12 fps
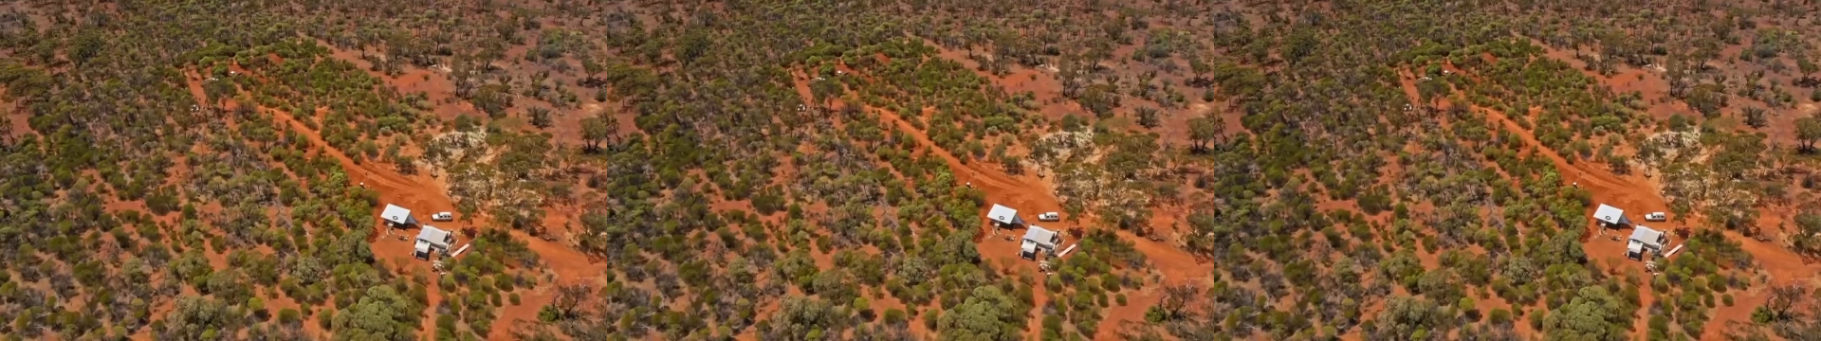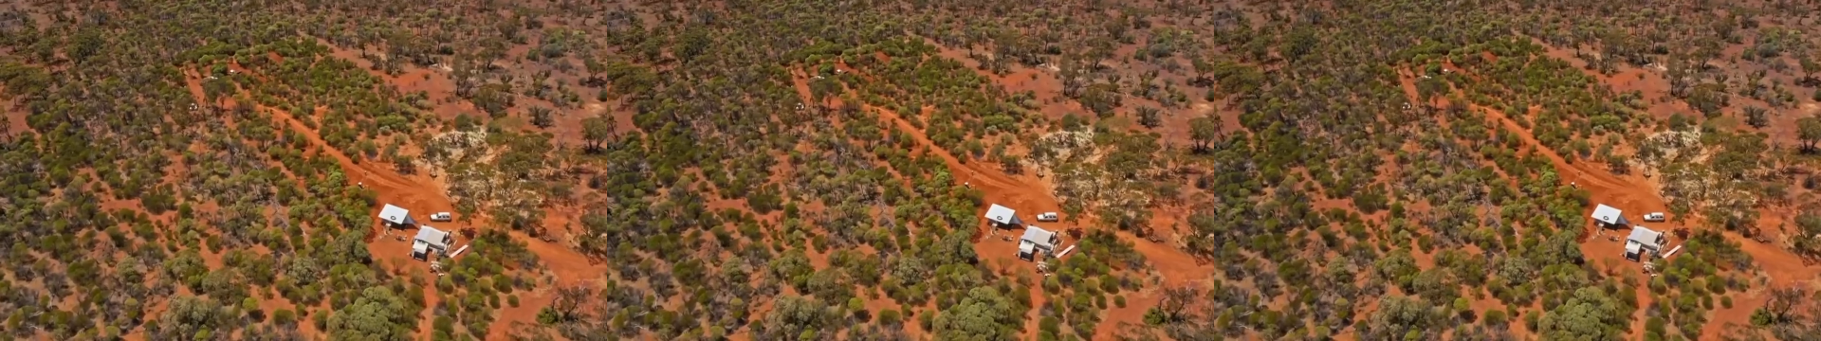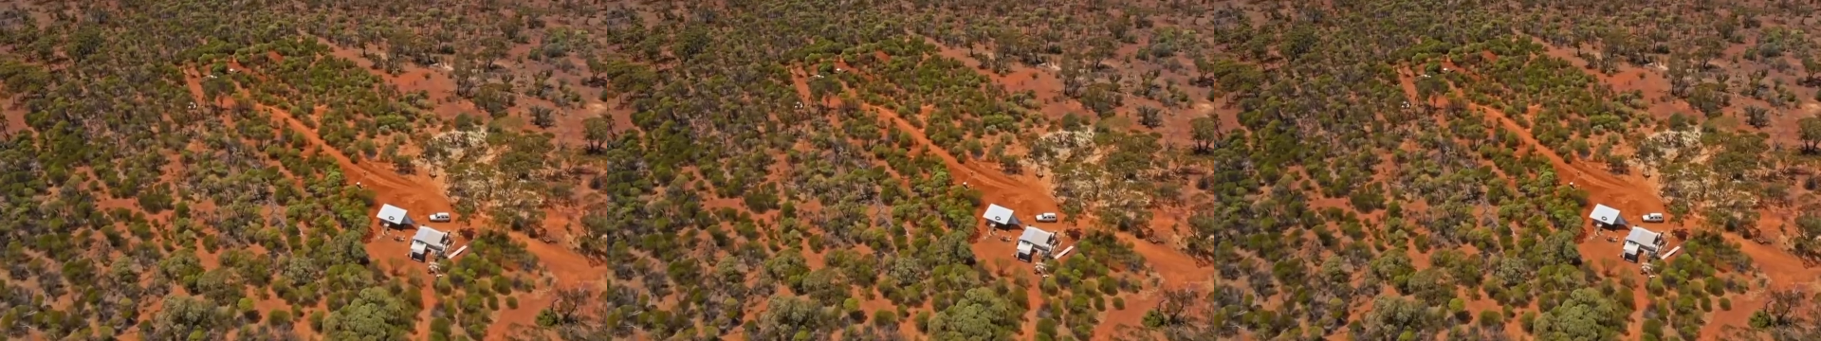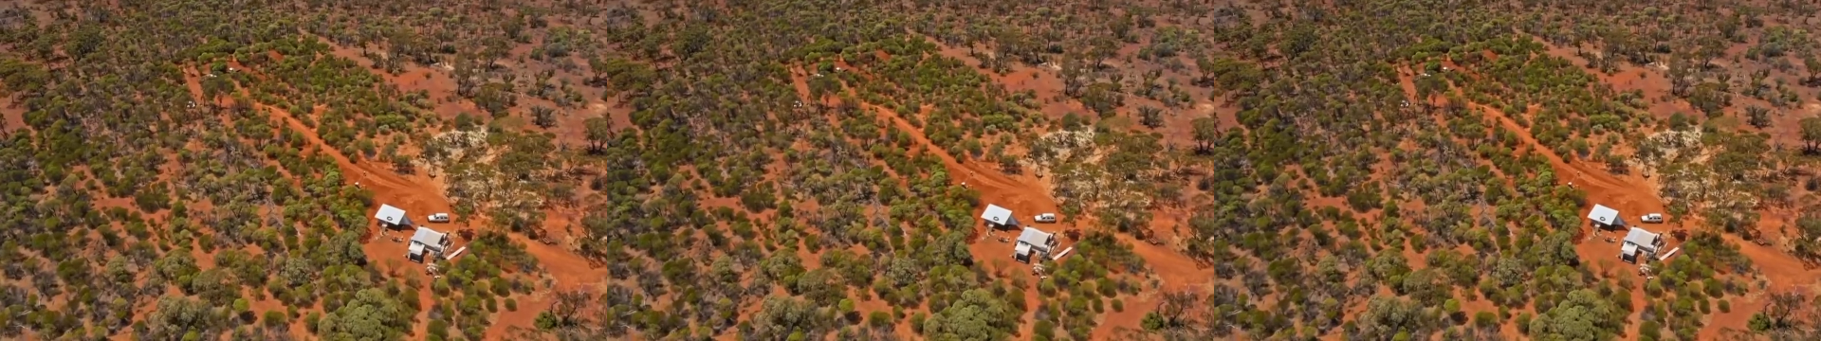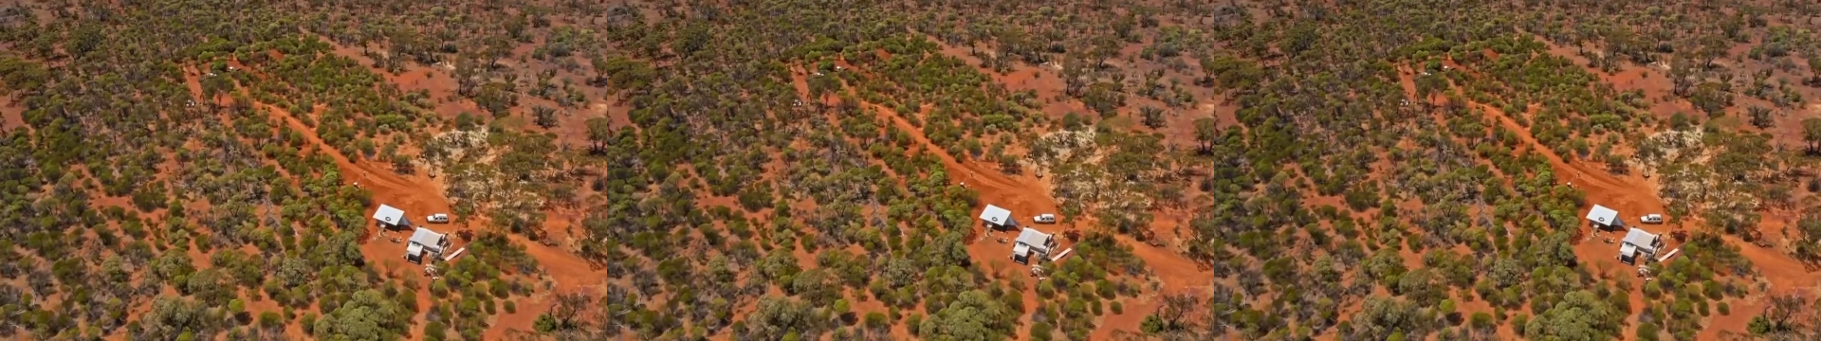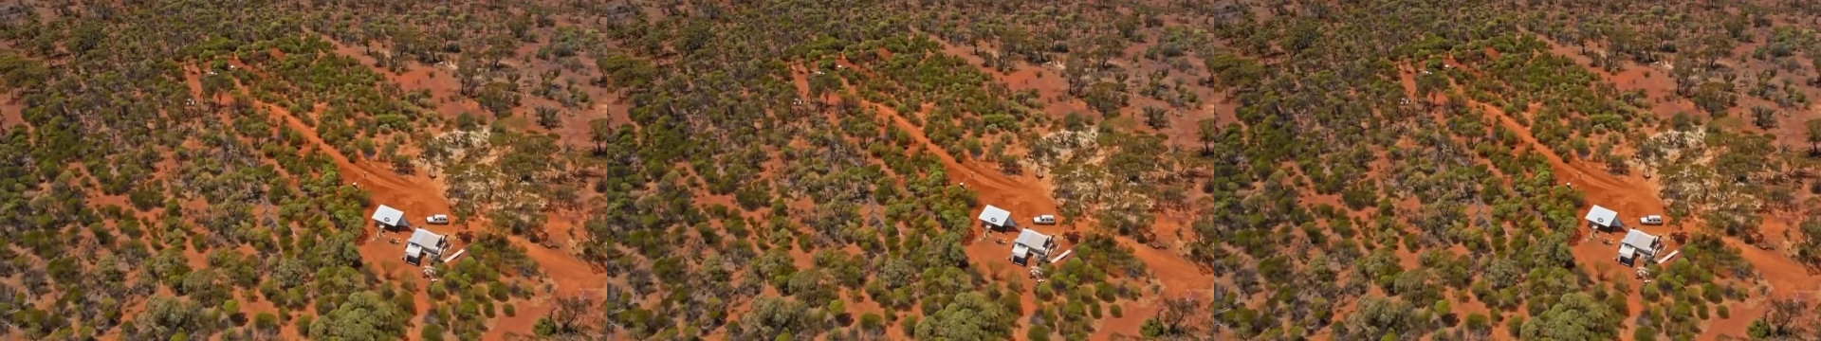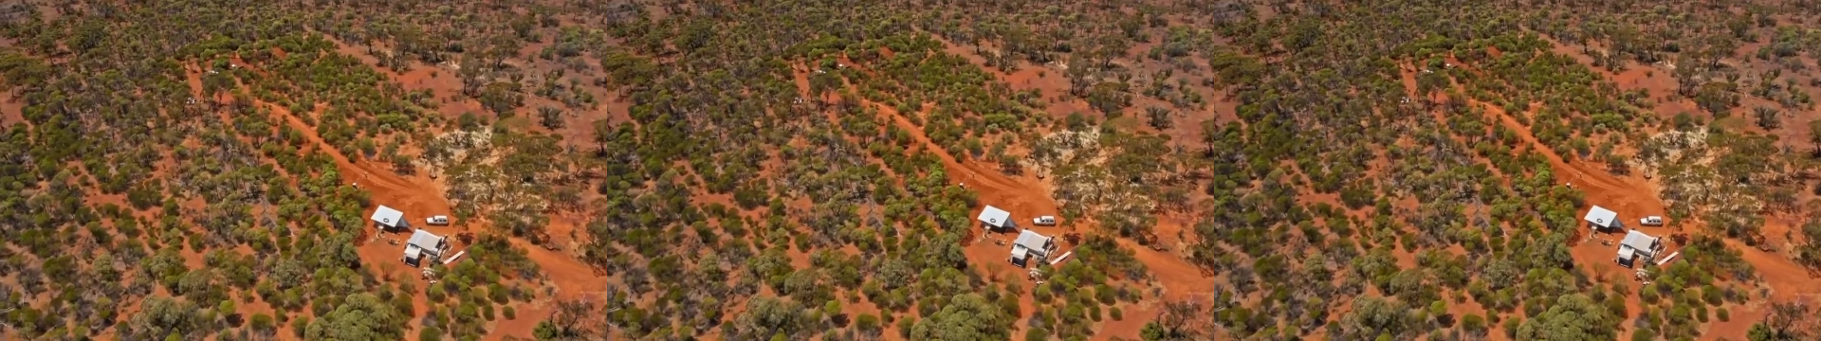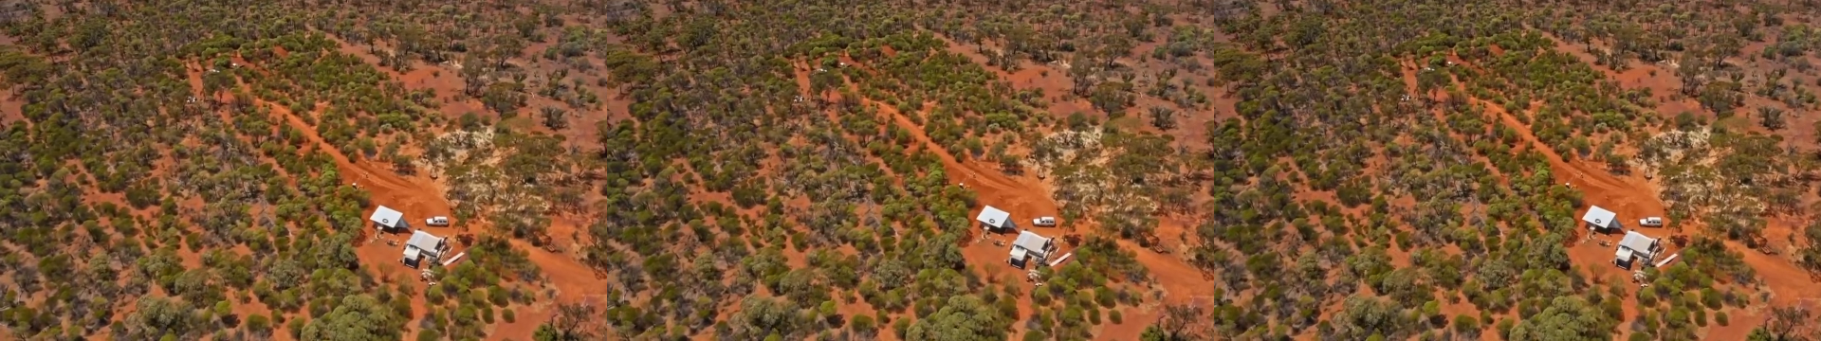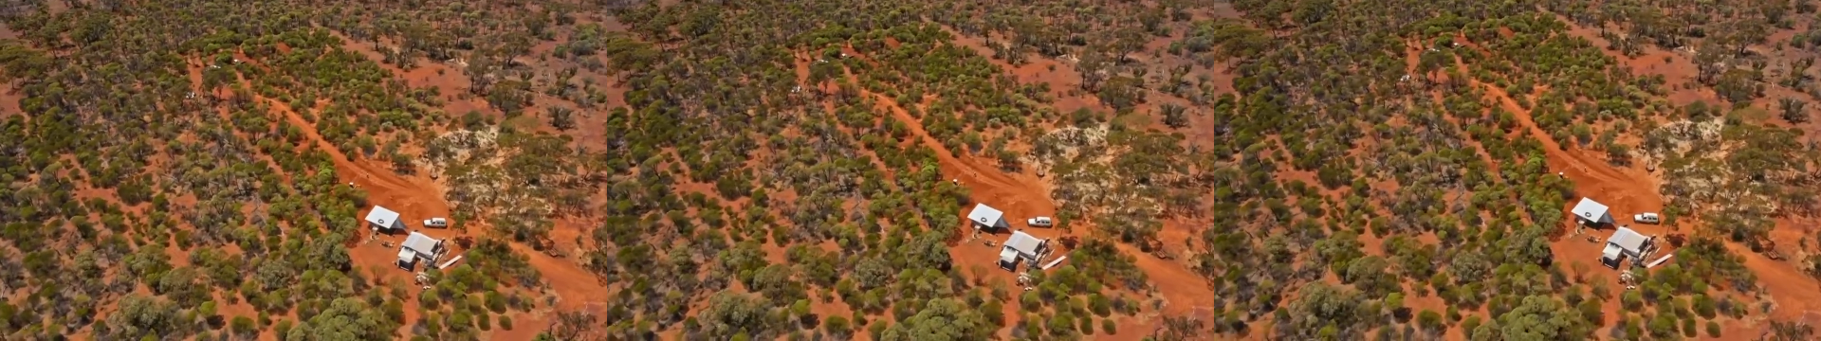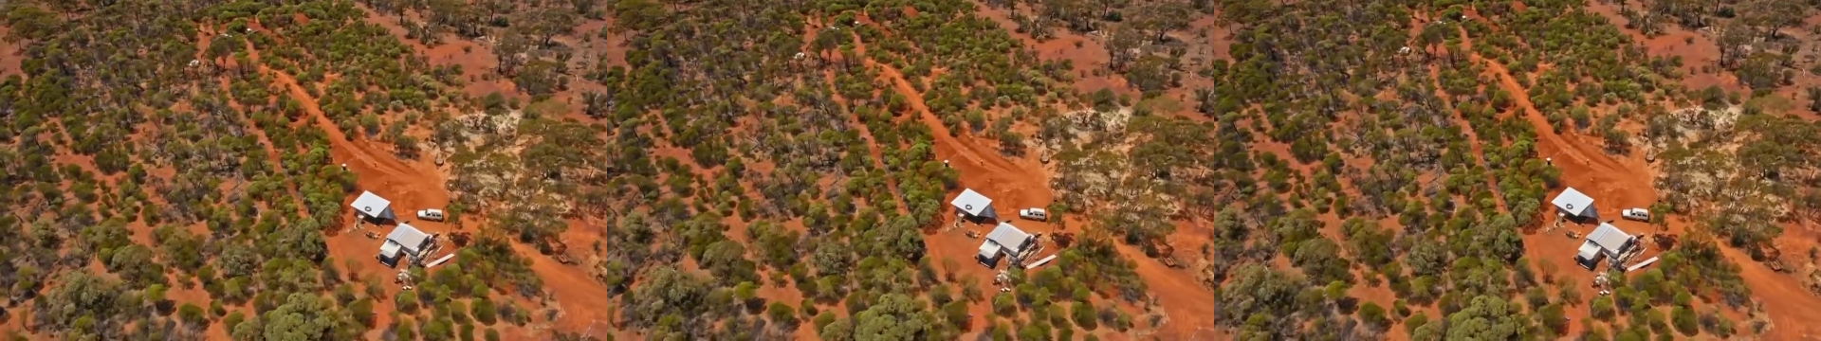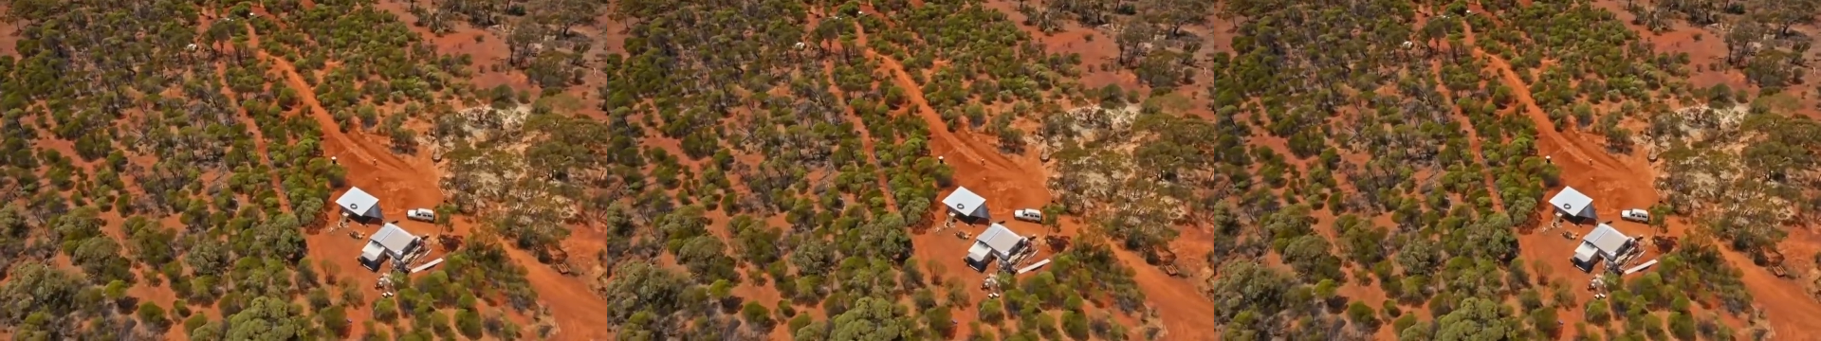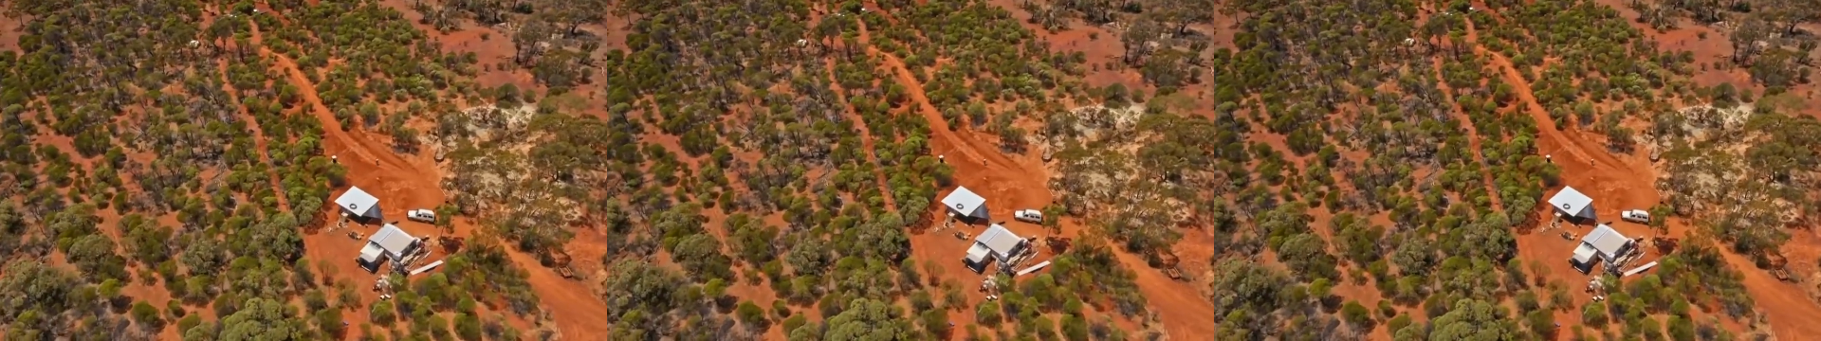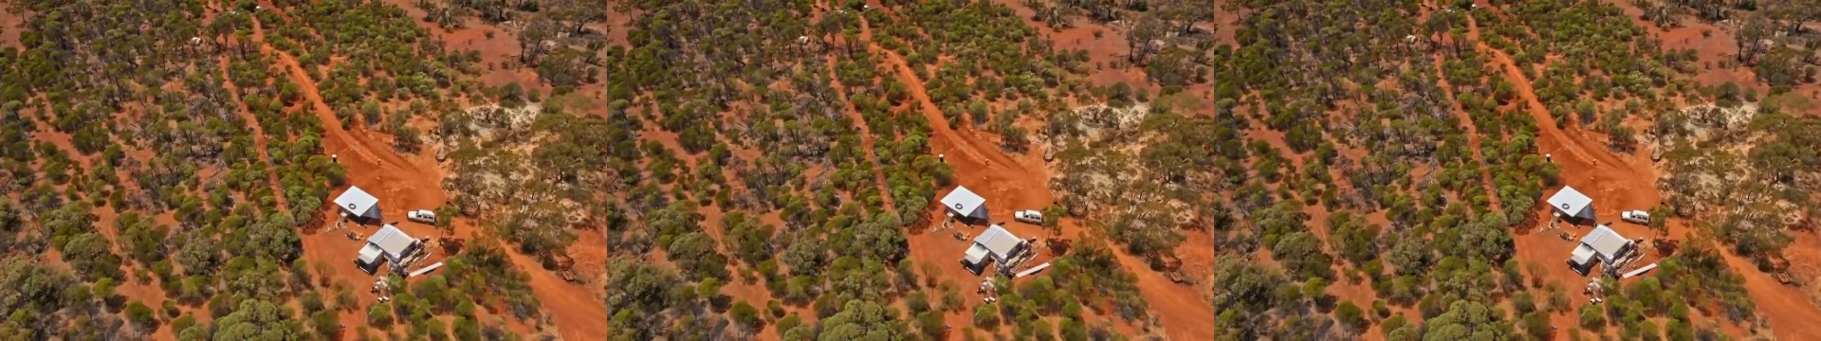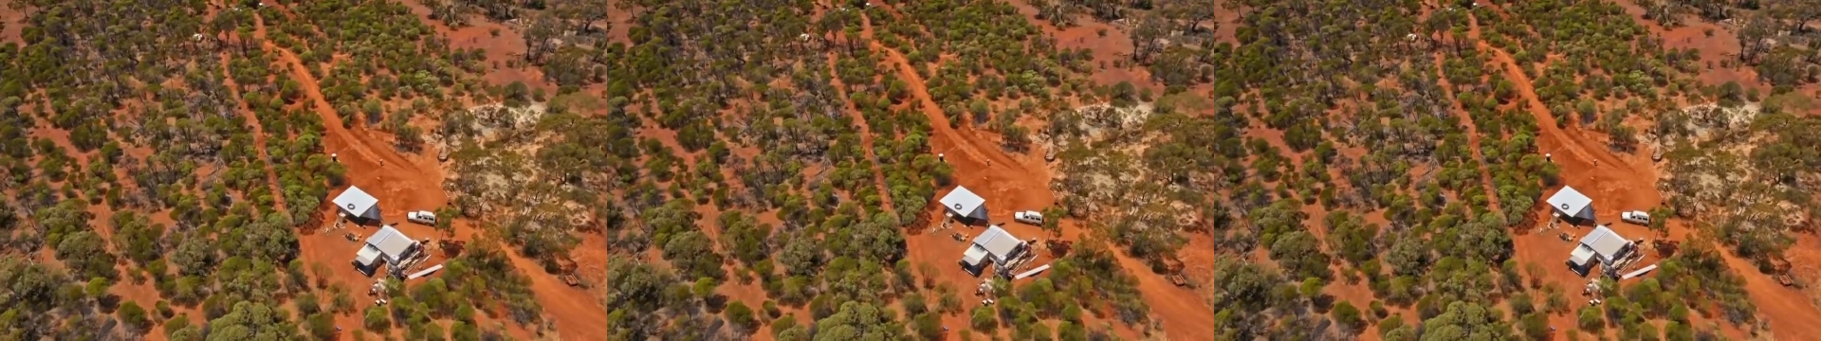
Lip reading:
(no speaker visible)